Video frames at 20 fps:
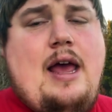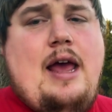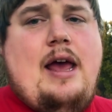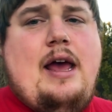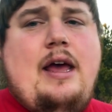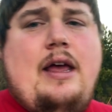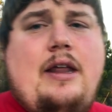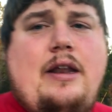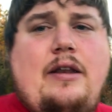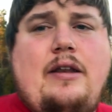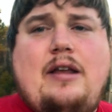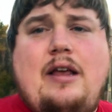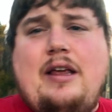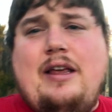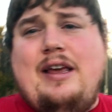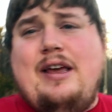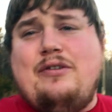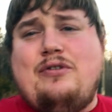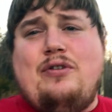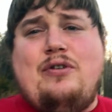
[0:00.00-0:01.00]
and
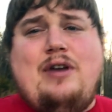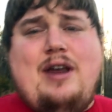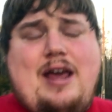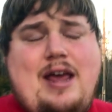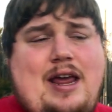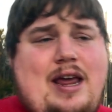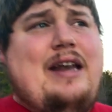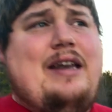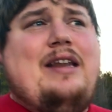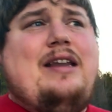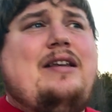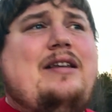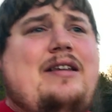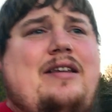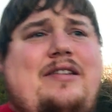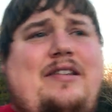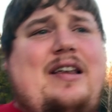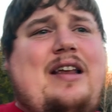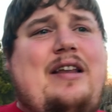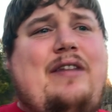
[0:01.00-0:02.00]
yesterday didn't
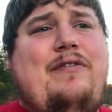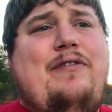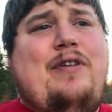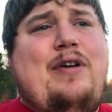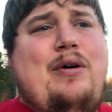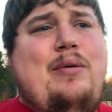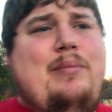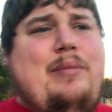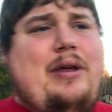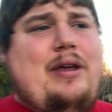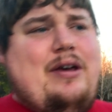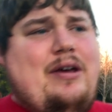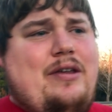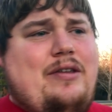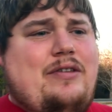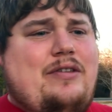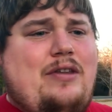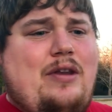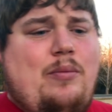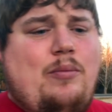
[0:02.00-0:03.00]
decide to film
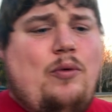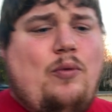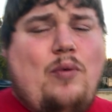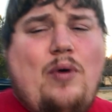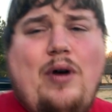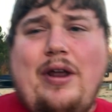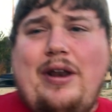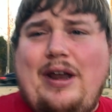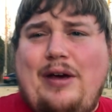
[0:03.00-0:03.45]
because number one,